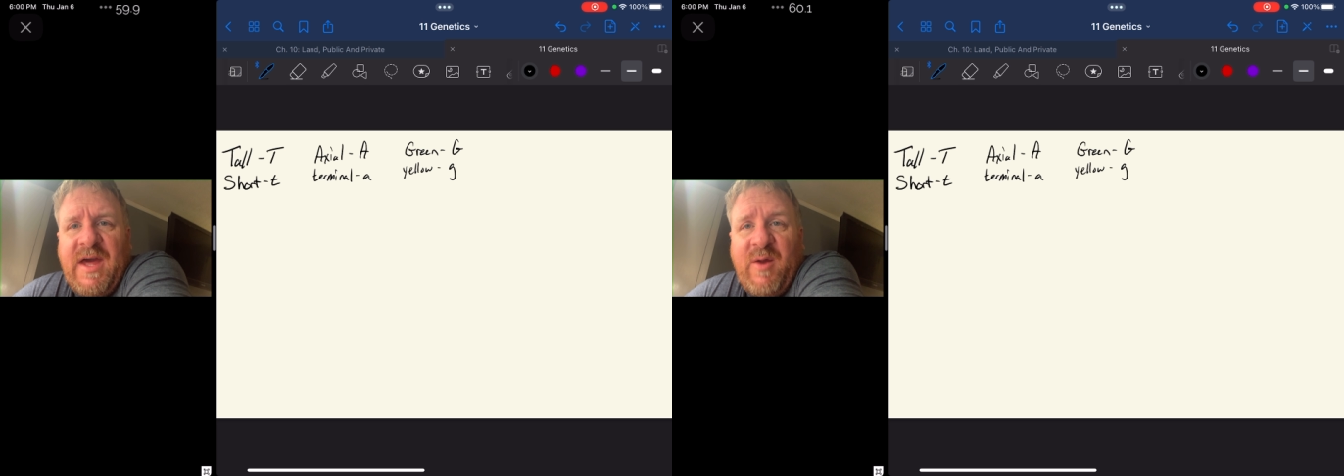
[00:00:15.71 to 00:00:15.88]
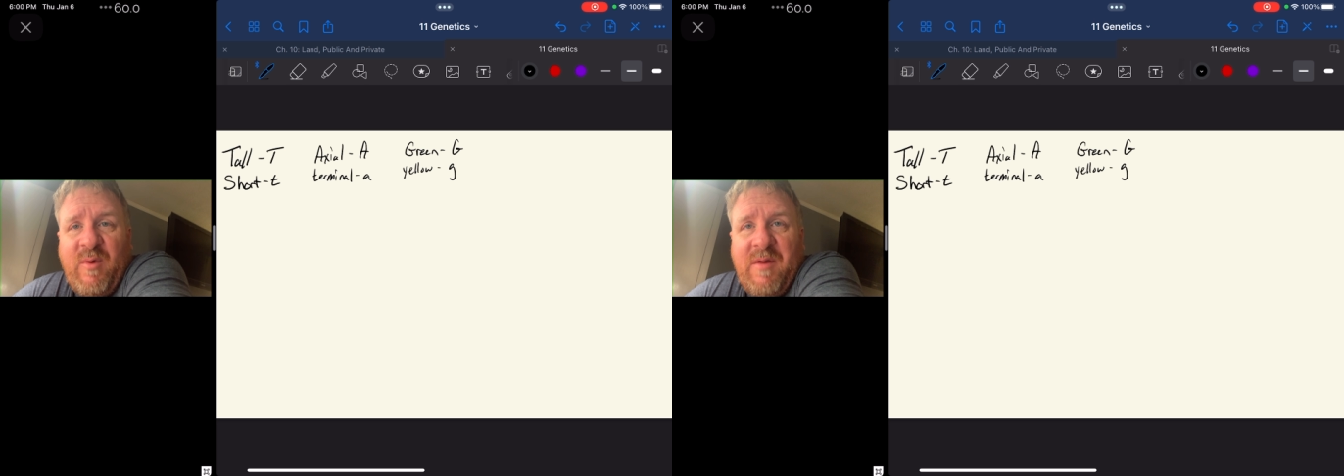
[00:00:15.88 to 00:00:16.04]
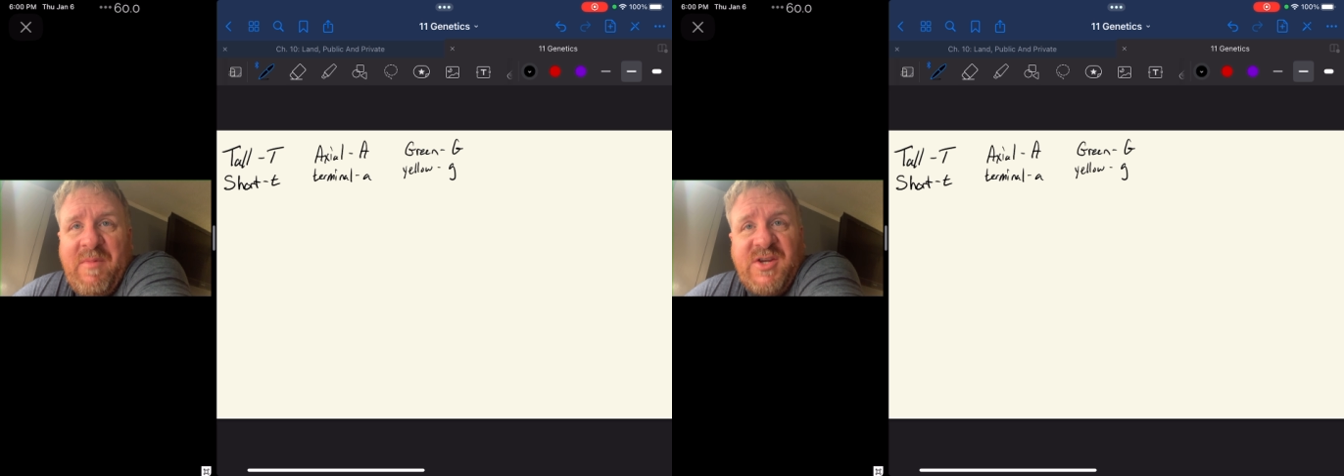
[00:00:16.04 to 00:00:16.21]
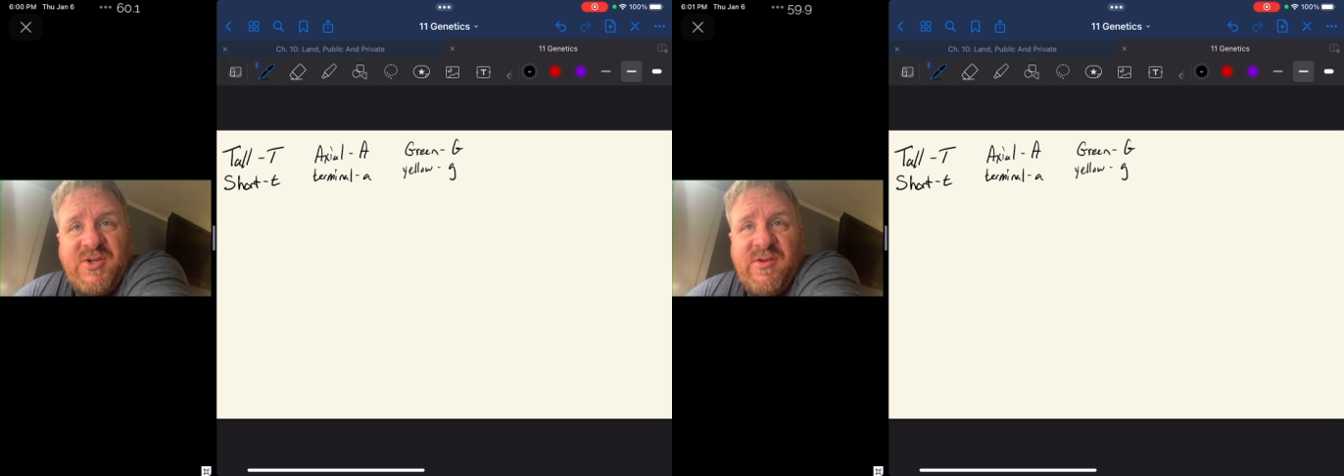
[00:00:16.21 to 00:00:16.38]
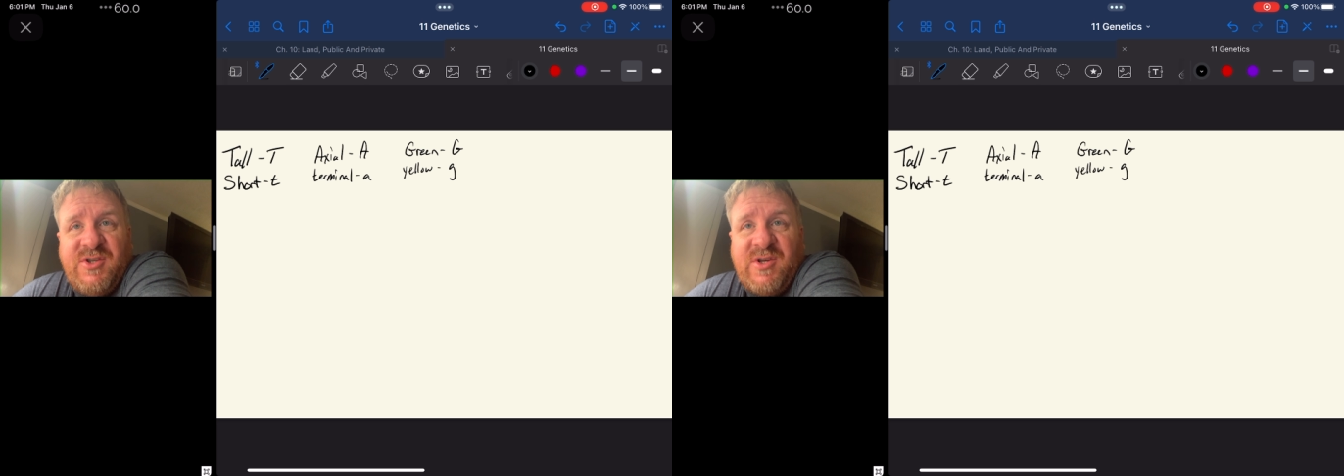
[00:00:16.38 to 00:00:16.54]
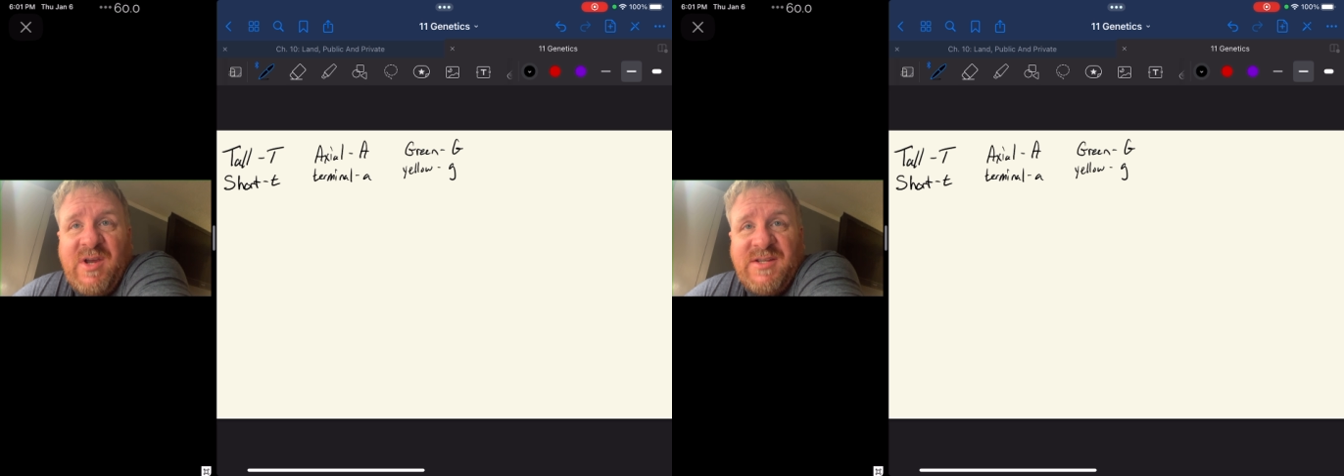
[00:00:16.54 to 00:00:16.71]
I want to make sure
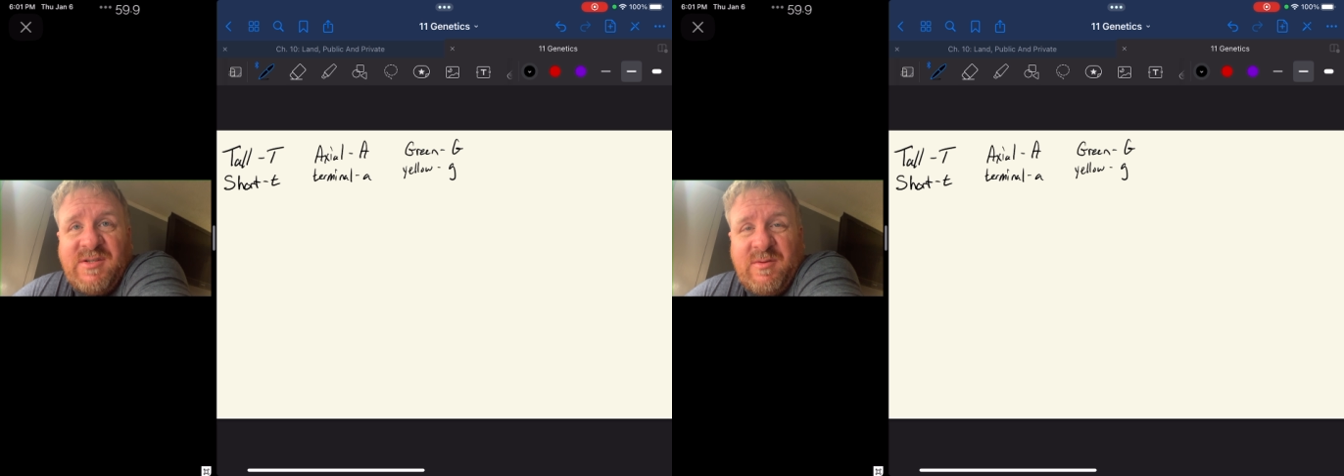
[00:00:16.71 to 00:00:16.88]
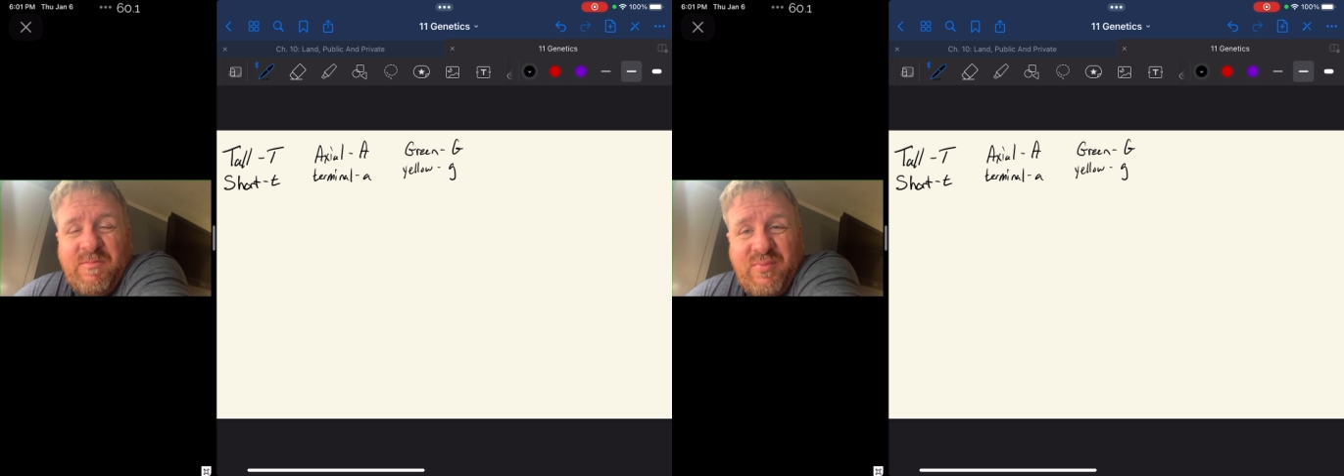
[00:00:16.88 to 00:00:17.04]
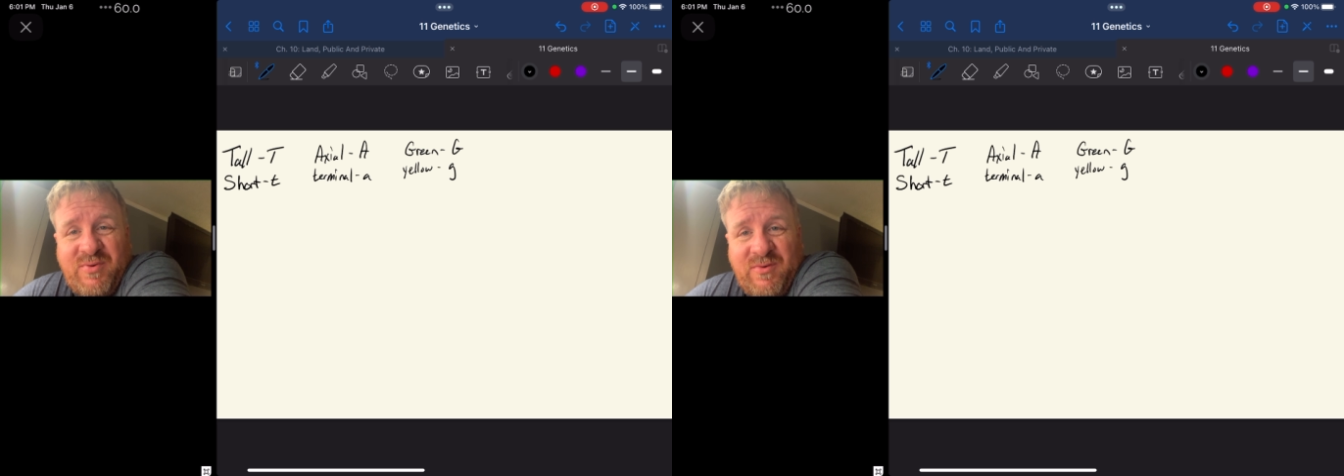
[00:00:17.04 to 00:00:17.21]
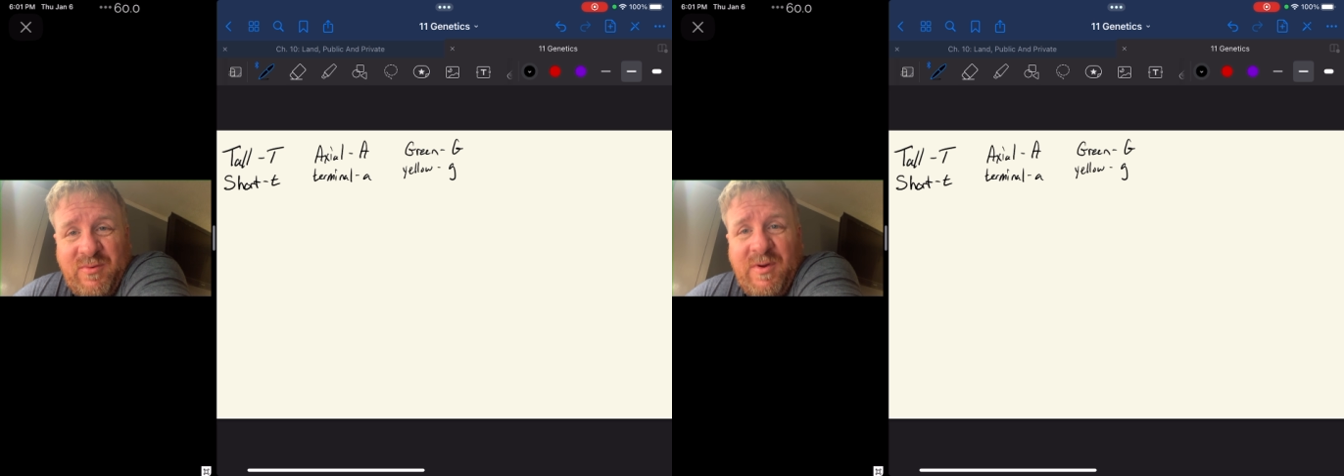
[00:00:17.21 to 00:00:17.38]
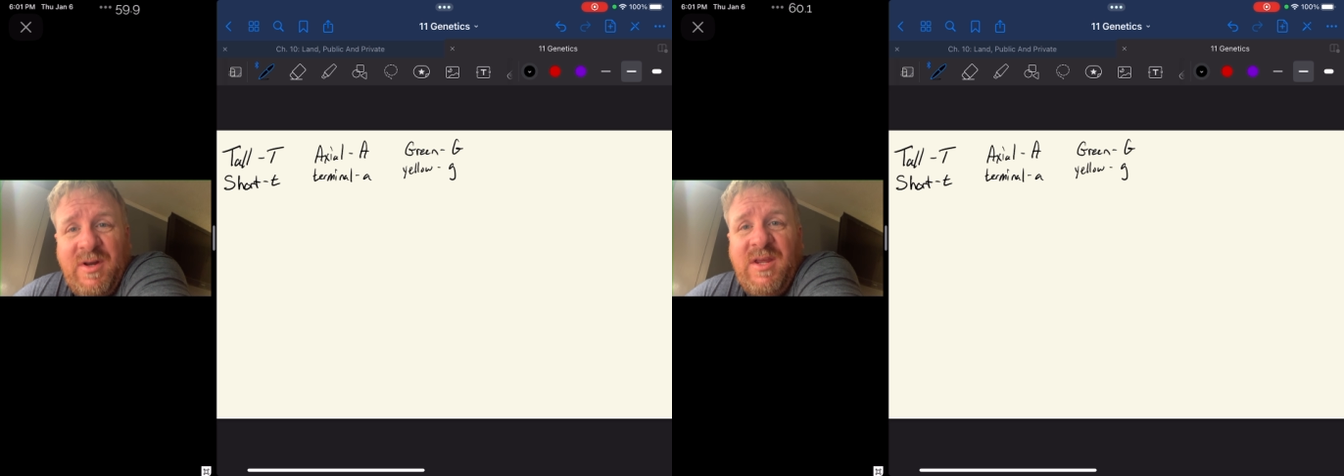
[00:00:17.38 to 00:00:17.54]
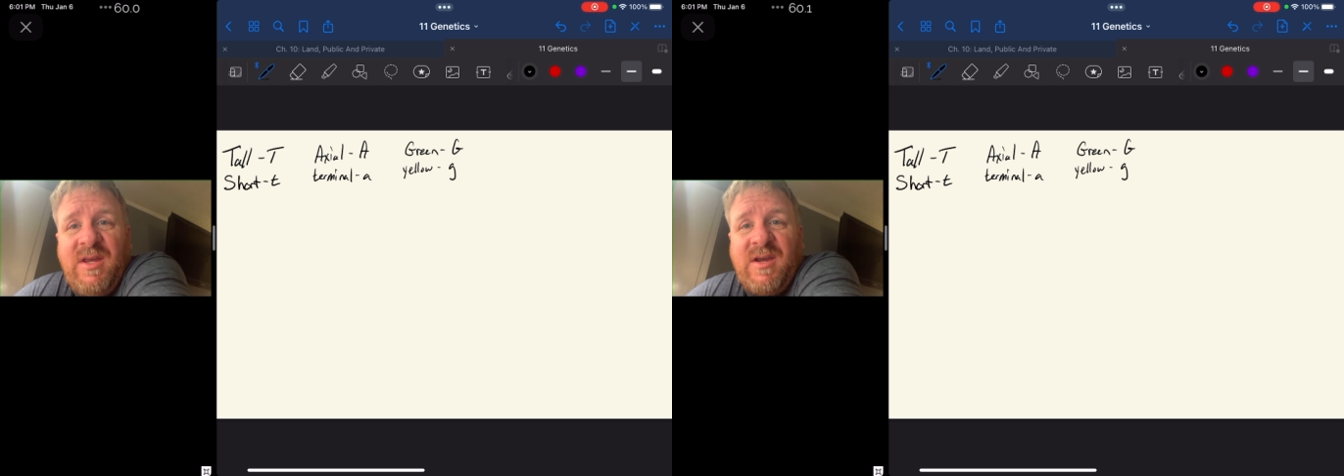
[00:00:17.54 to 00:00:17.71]
that you guys are pretty